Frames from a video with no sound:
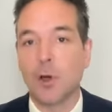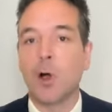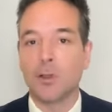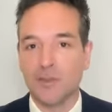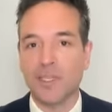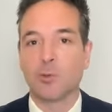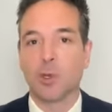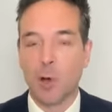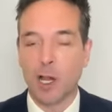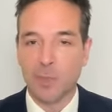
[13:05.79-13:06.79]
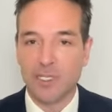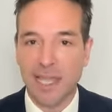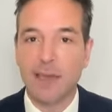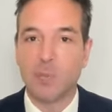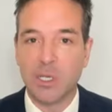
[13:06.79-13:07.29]
all of these requirements
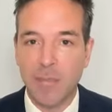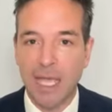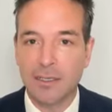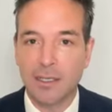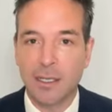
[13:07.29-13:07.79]
have been met.